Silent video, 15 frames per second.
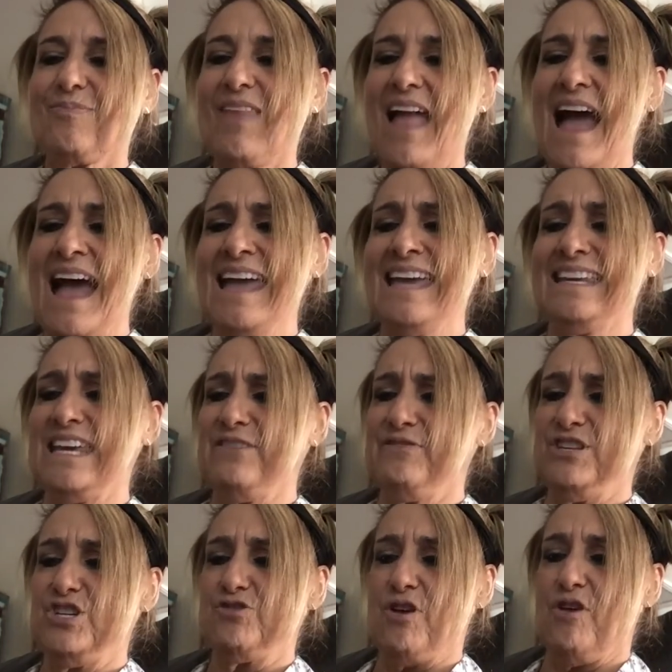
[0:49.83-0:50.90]
I had
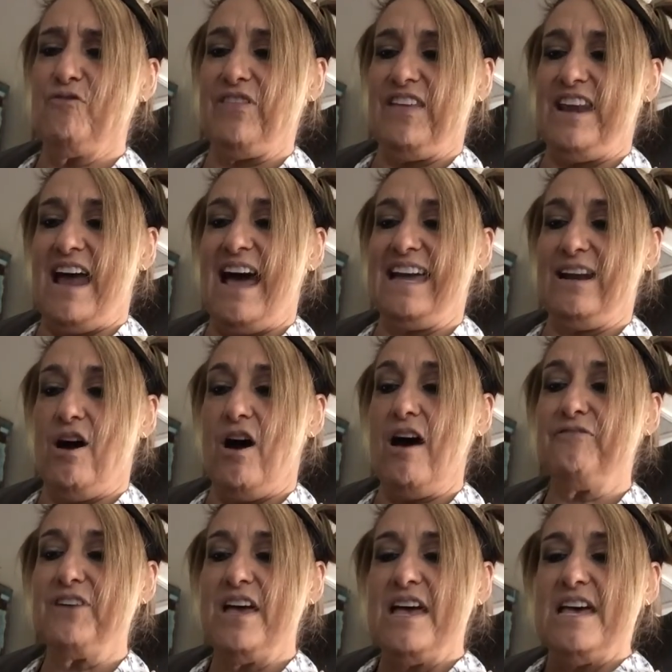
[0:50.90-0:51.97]
given Drover the night off,